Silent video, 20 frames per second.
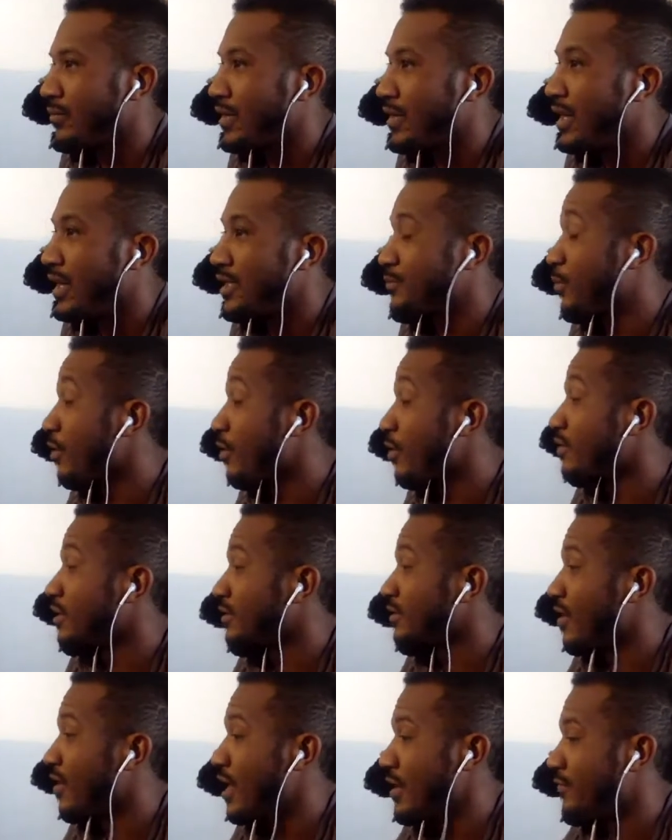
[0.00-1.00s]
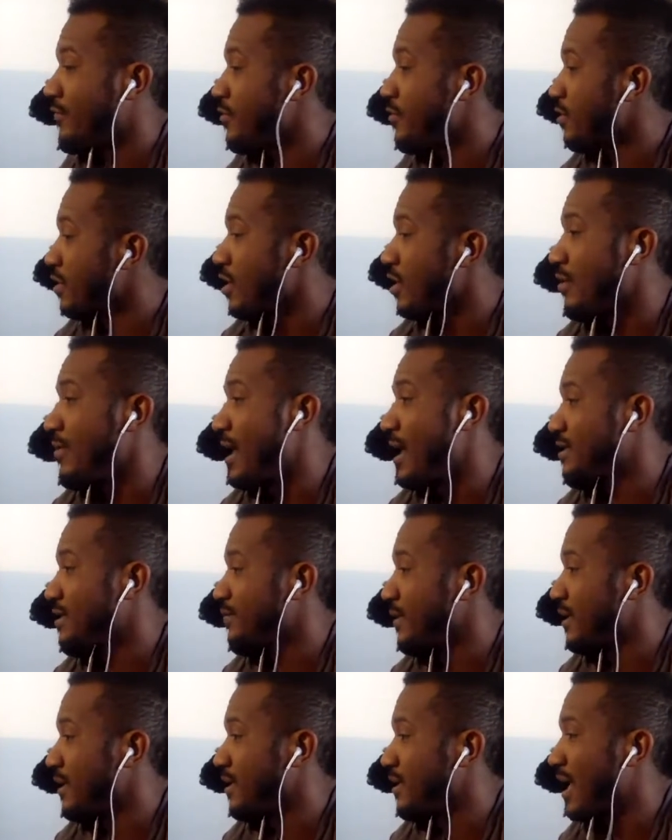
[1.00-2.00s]
It's perfectly fine if you can come back to
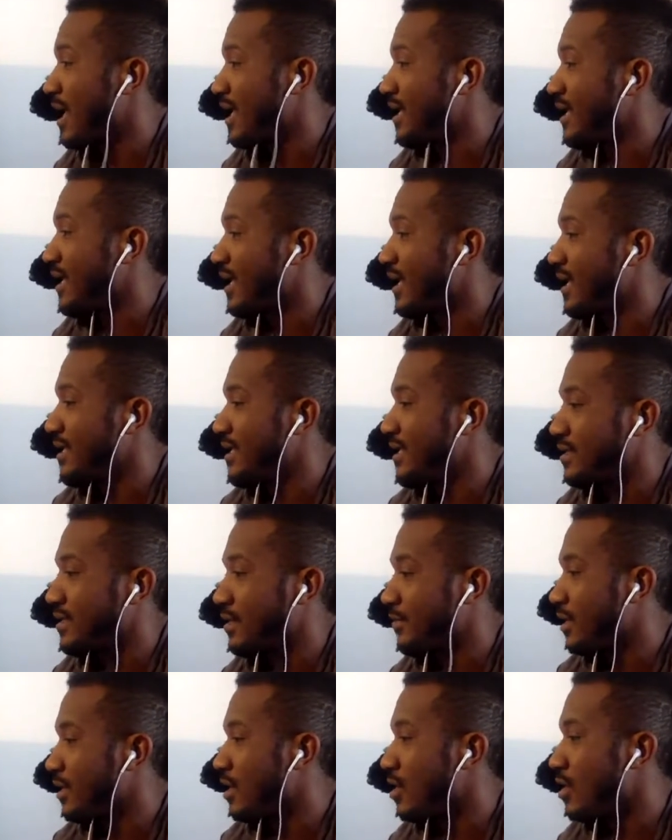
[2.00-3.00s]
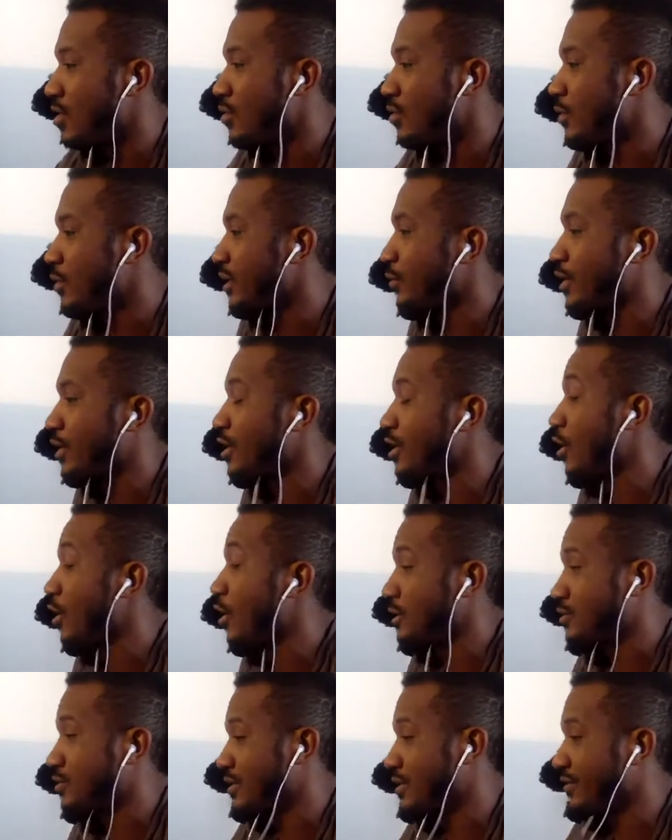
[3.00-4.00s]
me in 90 days and let me know. We can
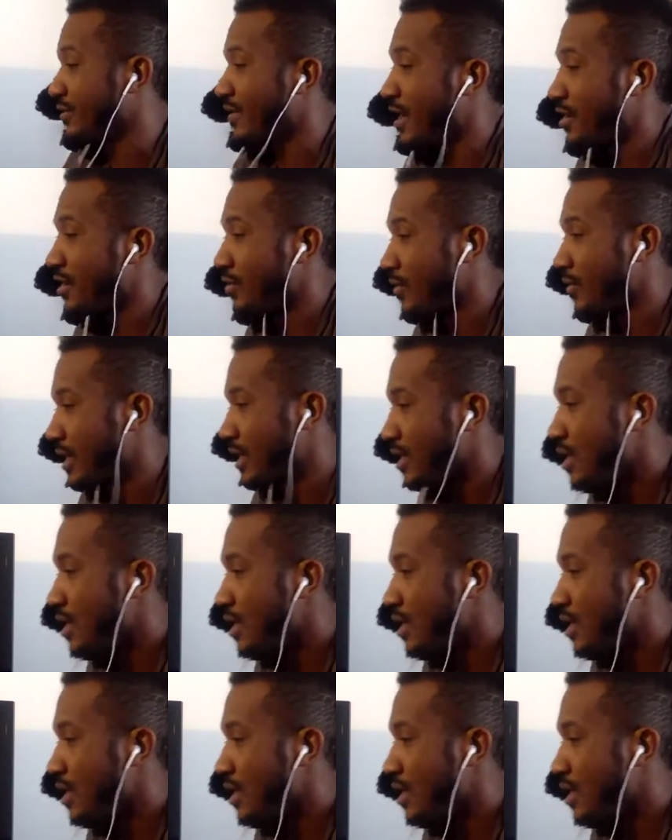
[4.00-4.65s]
always reevaluate.